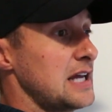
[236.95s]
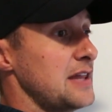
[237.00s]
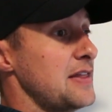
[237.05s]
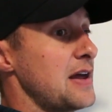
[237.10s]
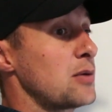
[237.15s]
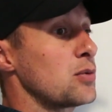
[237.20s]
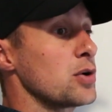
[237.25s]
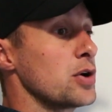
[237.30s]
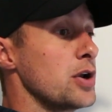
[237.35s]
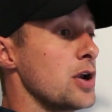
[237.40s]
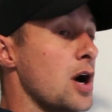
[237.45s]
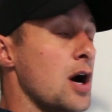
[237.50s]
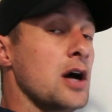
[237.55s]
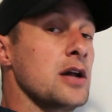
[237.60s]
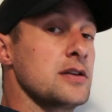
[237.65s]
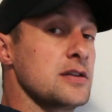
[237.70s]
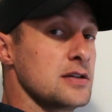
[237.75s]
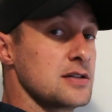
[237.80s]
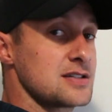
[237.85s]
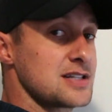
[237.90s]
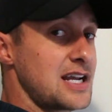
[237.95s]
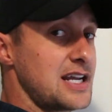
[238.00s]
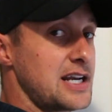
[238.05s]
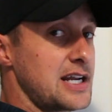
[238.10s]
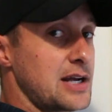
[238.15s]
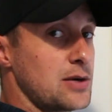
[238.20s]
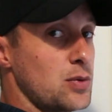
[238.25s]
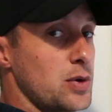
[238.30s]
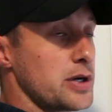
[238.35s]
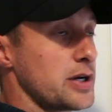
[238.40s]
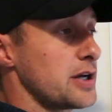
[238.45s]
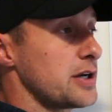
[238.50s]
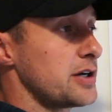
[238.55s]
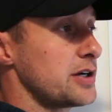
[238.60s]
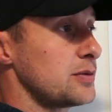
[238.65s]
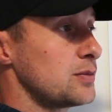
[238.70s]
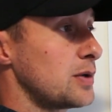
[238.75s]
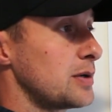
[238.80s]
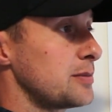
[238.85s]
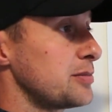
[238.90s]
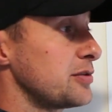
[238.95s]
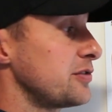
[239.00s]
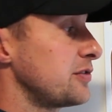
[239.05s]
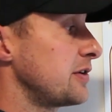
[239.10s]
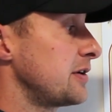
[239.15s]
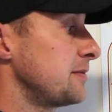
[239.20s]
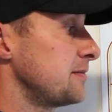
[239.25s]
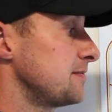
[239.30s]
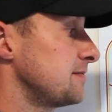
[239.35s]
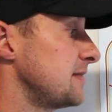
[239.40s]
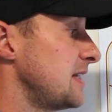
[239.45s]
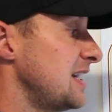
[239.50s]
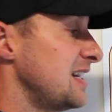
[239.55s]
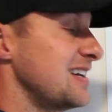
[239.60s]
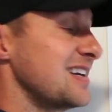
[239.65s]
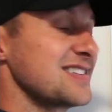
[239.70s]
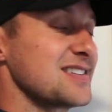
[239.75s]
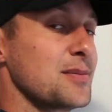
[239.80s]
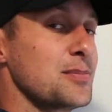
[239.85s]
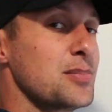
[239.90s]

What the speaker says: that were not skating at 101%, that's a